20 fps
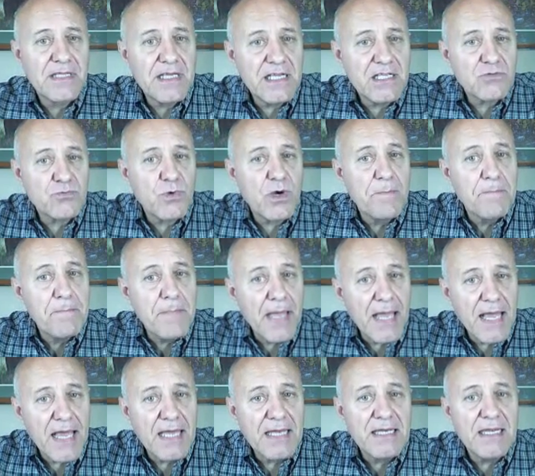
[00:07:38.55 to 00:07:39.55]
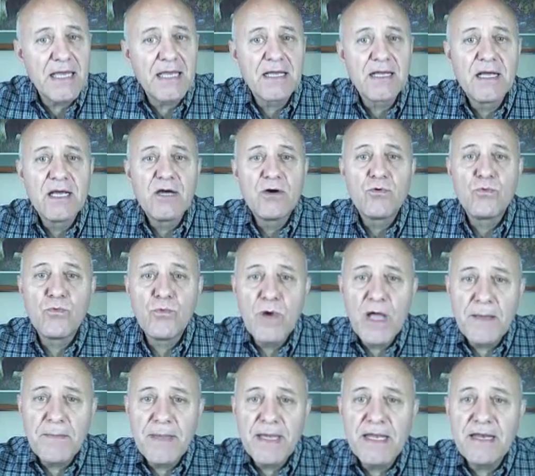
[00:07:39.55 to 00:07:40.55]
These were men,
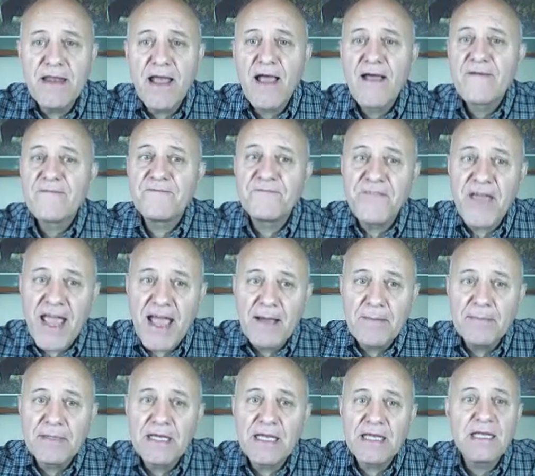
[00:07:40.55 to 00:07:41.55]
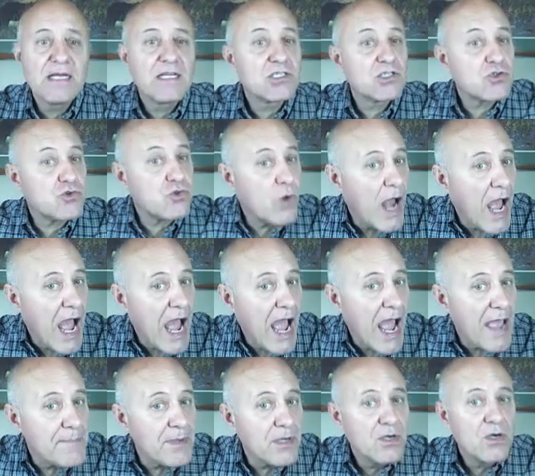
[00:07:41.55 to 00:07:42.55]
women, family,
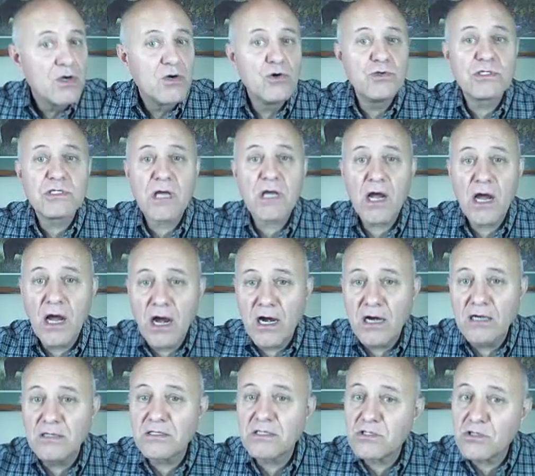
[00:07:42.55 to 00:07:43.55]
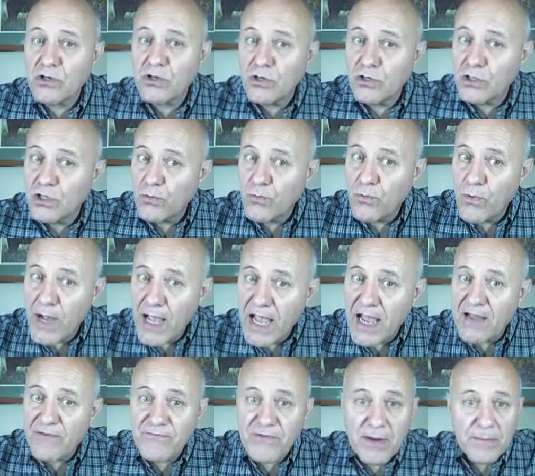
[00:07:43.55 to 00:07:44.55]
tribe whose hearts turn
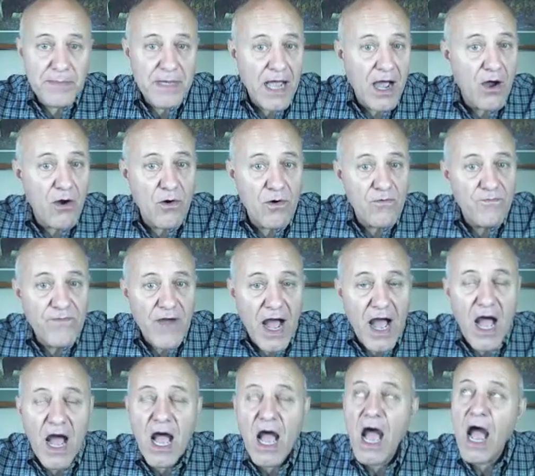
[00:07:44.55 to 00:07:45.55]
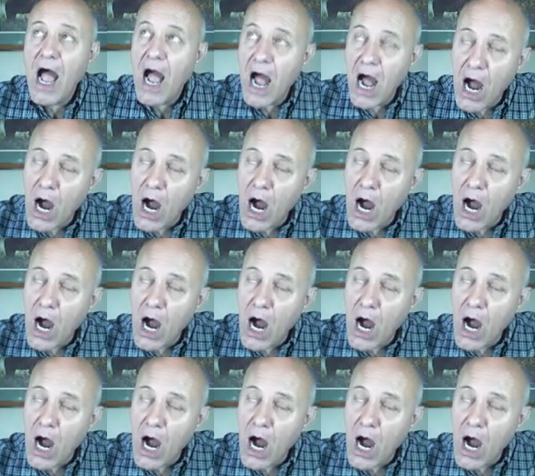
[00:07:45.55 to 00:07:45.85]
away from Yahovah,